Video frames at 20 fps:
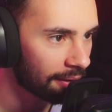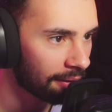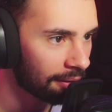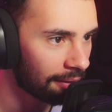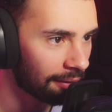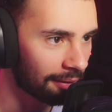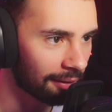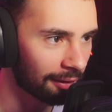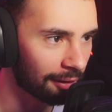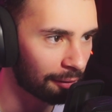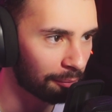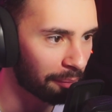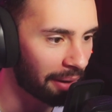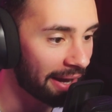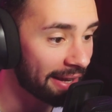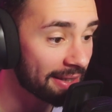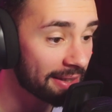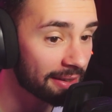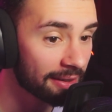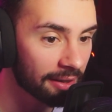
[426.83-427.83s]
Oh
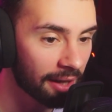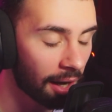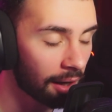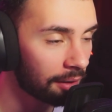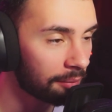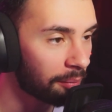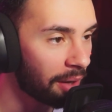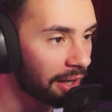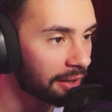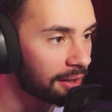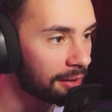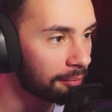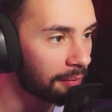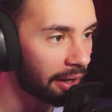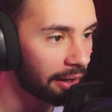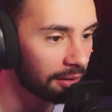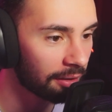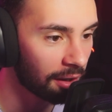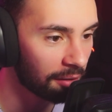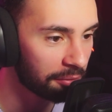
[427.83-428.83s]
my god, Makima,
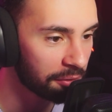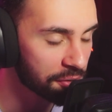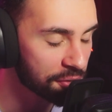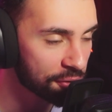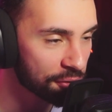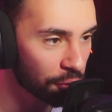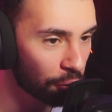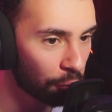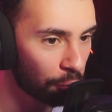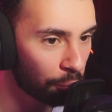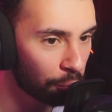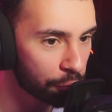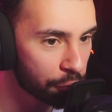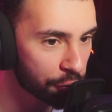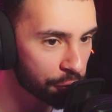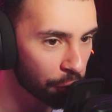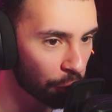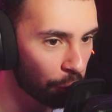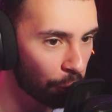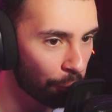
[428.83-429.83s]
I love you
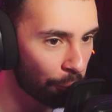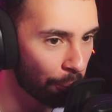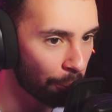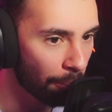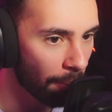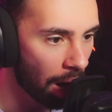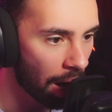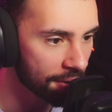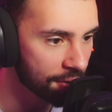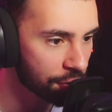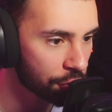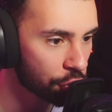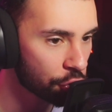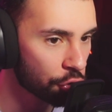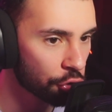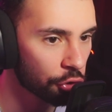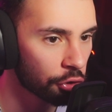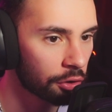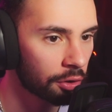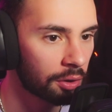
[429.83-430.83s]
so
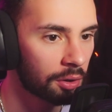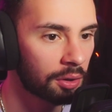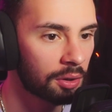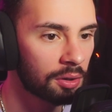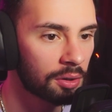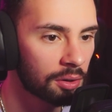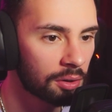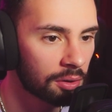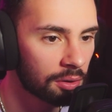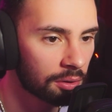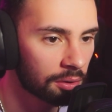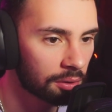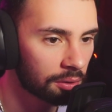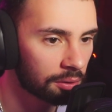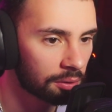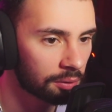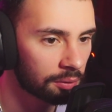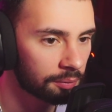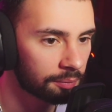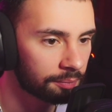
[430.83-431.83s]
much.
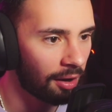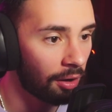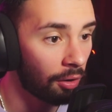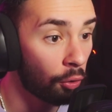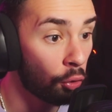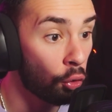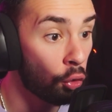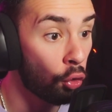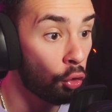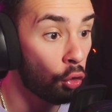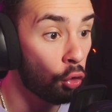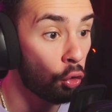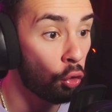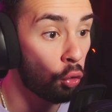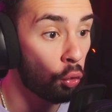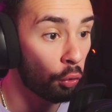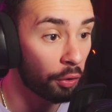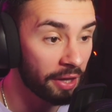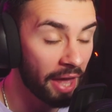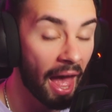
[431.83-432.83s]

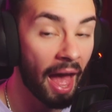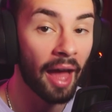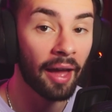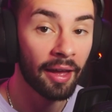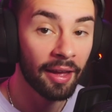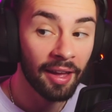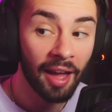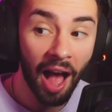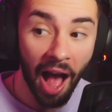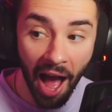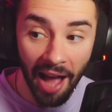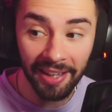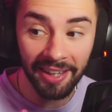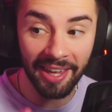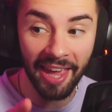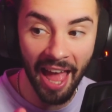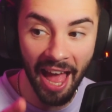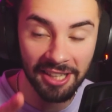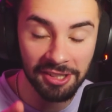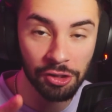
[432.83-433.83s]
Oh yeah. Aki
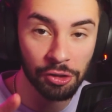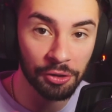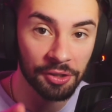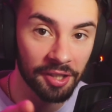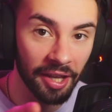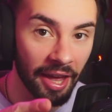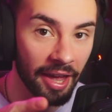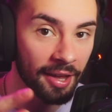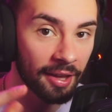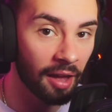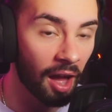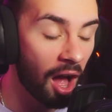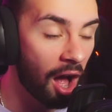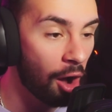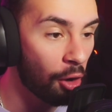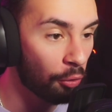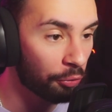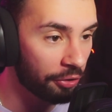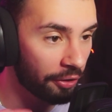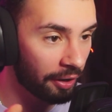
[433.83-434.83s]
has to take
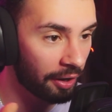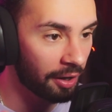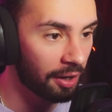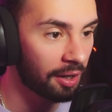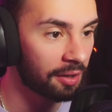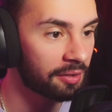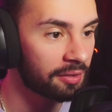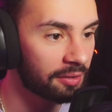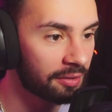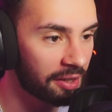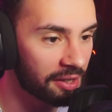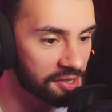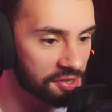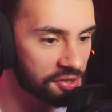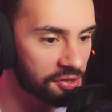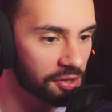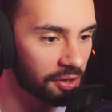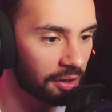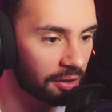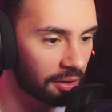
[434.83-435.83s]
out
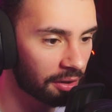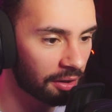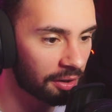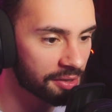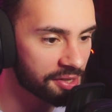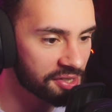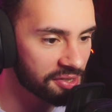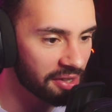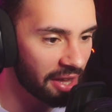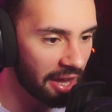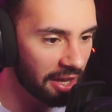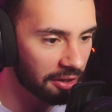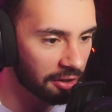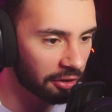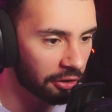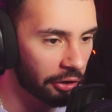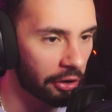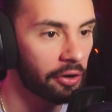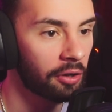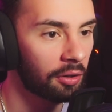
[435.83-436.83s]
this snake
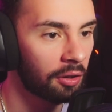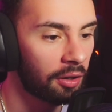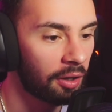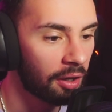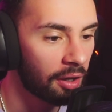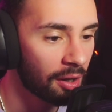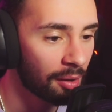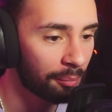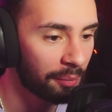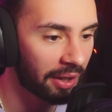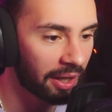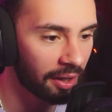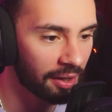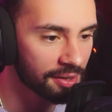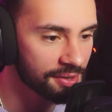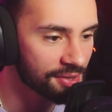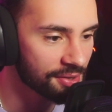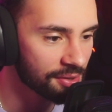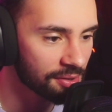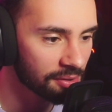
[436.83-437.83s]
girl
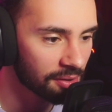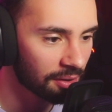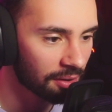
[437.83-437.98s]
because